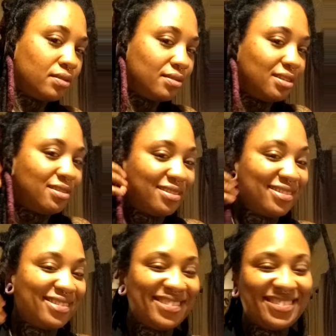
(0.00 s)

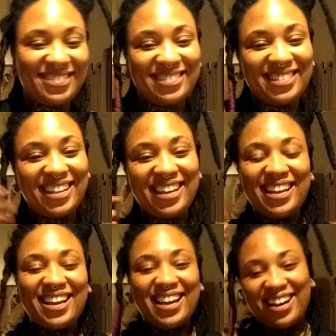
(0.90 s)

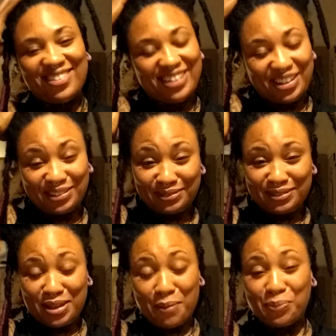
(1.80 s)
I don't know.
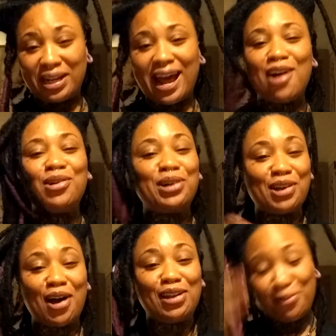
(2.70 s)
But I'll hook
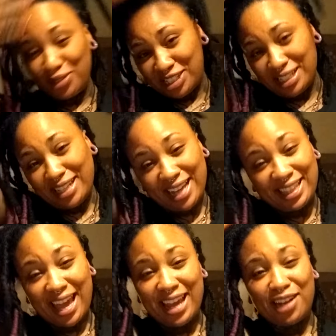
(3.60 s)
y'all up with shit like
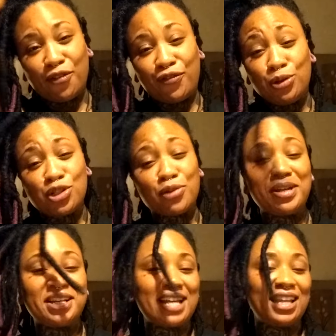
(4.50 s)
that in the future,
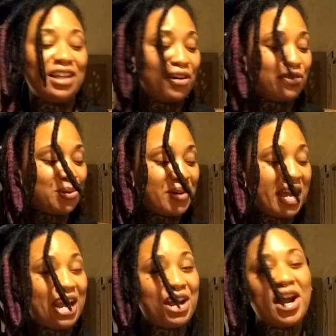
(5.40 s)
because I love doing
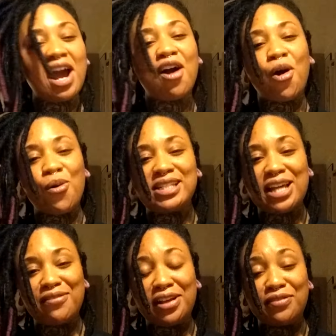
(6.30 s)
hair. I always
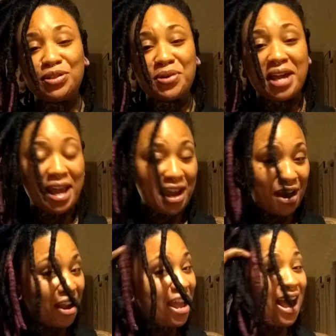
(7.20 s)
have loved doing
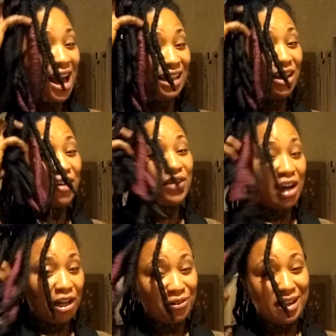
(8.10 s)
hair. I love
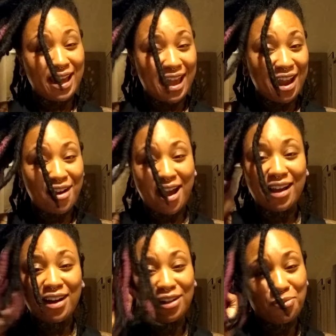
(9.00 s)
coloring hair. I
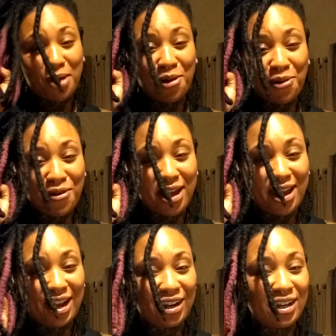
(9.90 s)
color my own
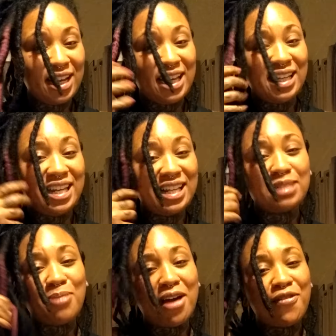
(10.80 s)
hair. This
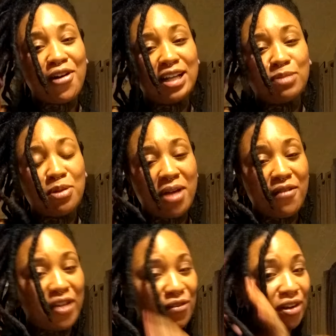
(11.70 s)
by far has been my
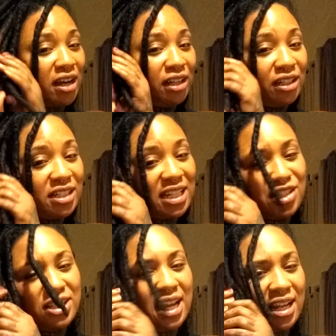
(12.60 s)
favorite color, because I
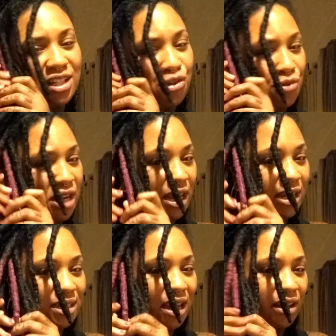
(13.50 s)
just think it's unique.
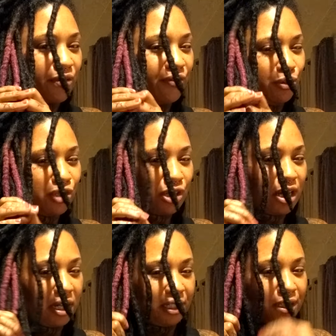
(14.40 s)
It's like a fuchsia
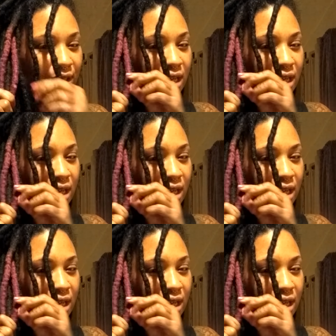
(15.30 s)
color.